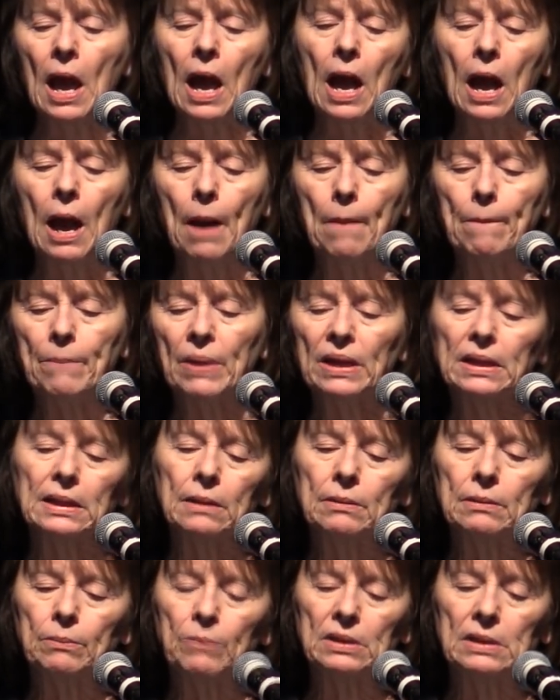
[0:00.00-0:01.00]
Um, but
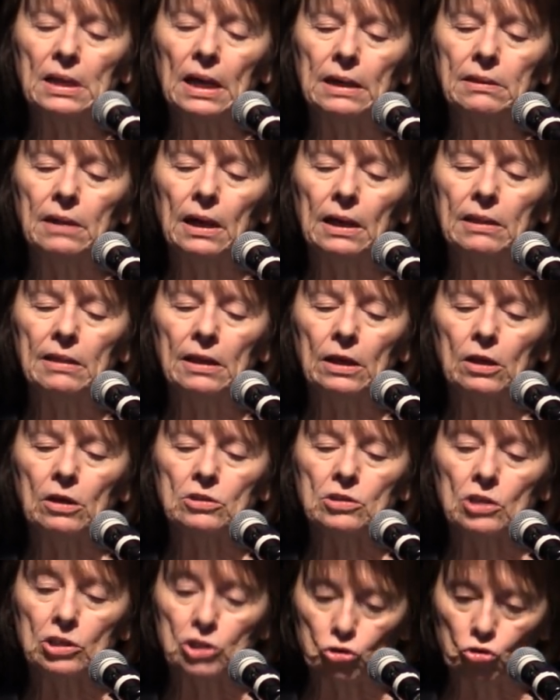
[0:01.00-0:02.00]
let, but I, I think a,
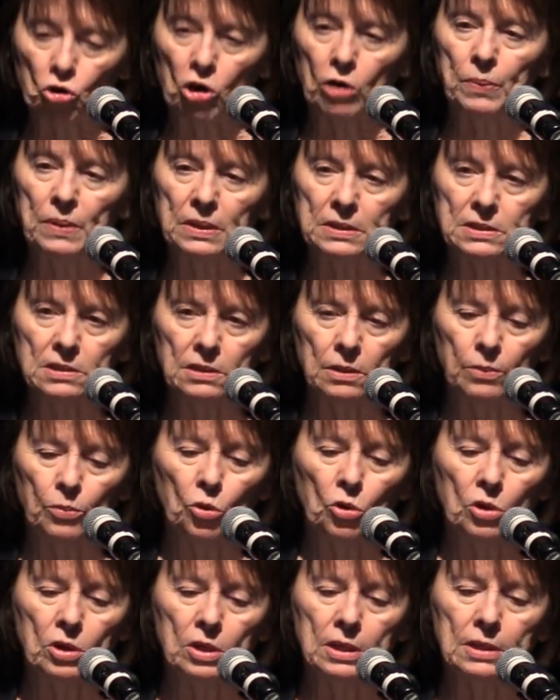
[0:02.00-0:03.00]
a, strong piece in the
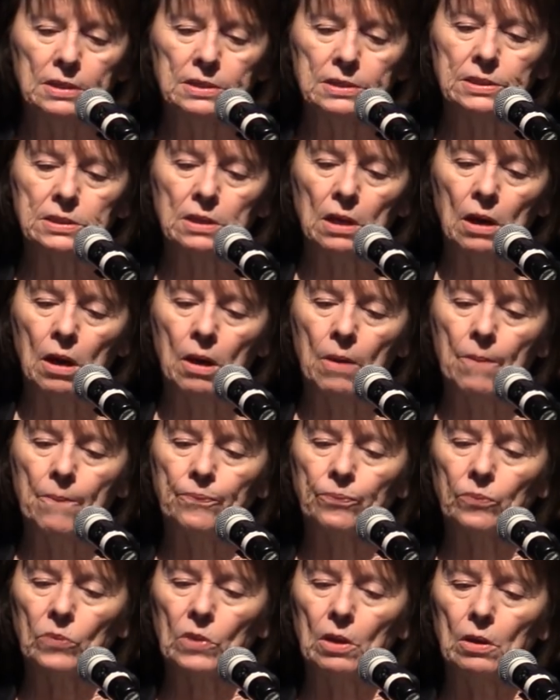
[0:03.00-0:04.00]
book is
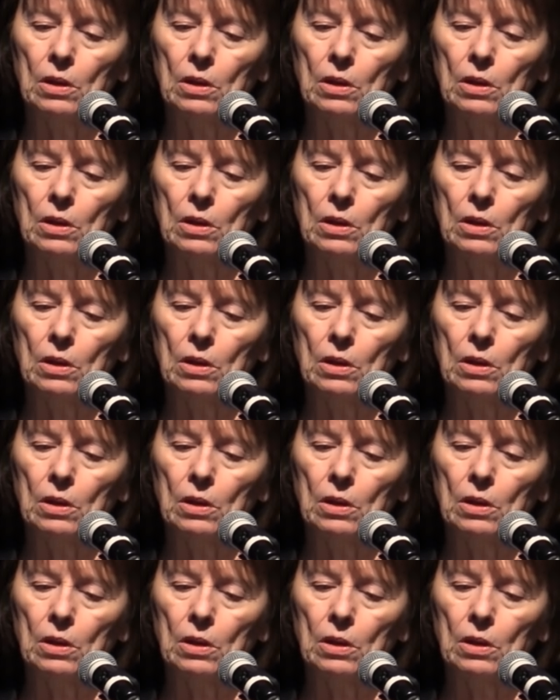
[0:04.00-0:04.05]
um,